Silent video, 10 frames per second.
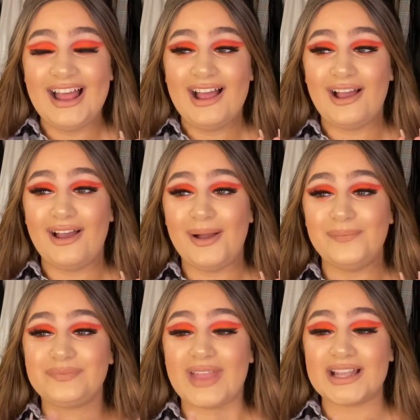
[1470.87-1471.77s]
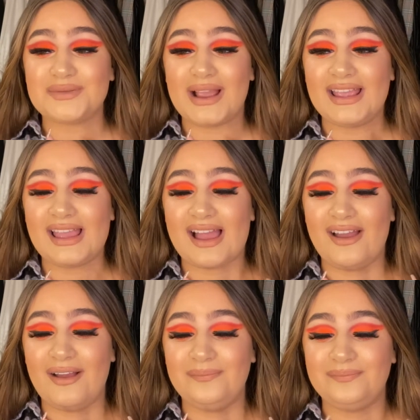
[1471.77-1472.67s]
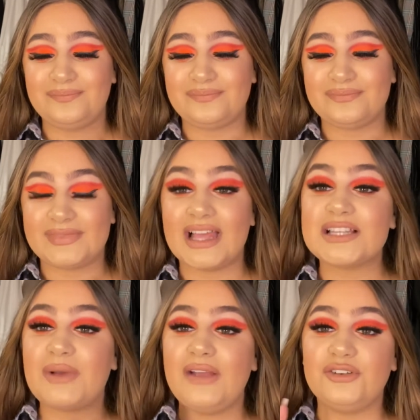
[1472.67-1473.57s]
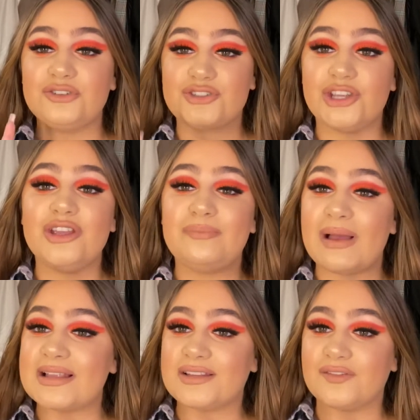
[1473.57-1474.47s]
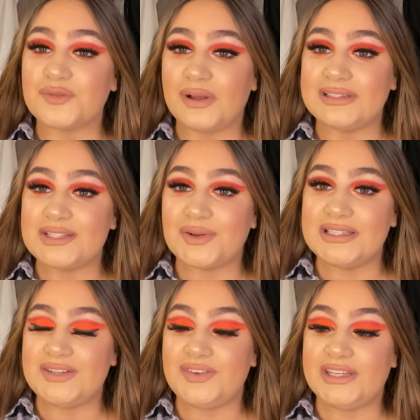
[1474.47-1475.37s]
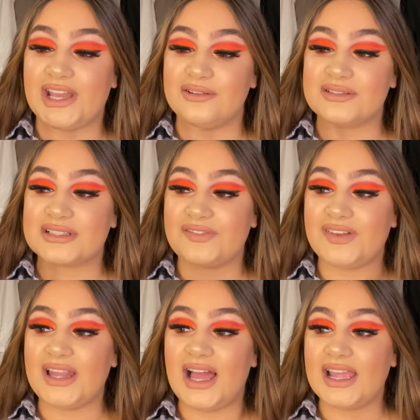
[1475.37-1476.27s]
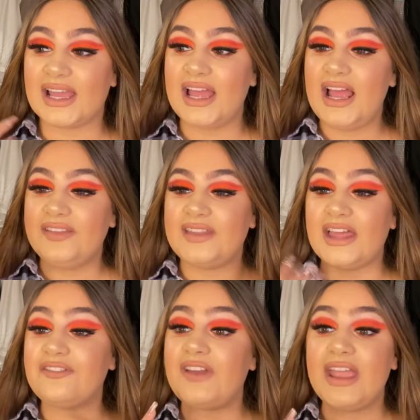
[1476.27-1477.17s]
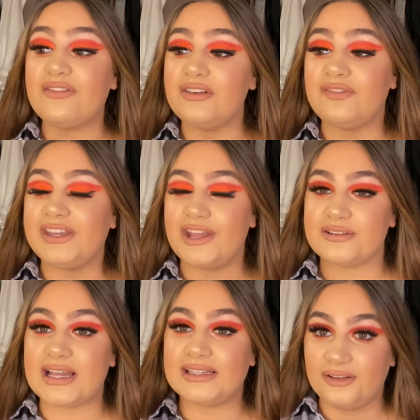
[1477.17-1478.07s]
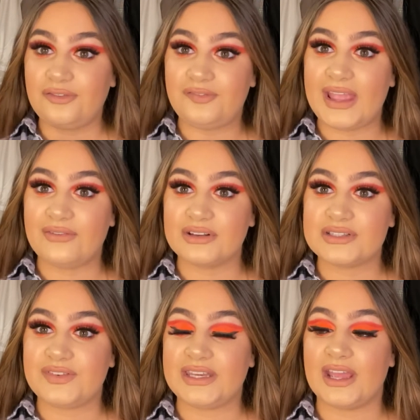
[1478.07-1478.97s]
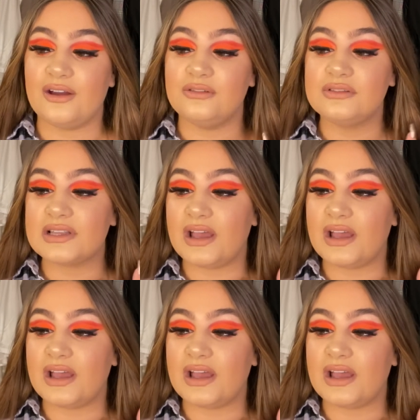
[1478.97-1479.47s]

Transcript: Um, that's why, um... that's why I've done two best of twenty twenty videos, because I feel like they're like favourite videos, and I love favourites videos.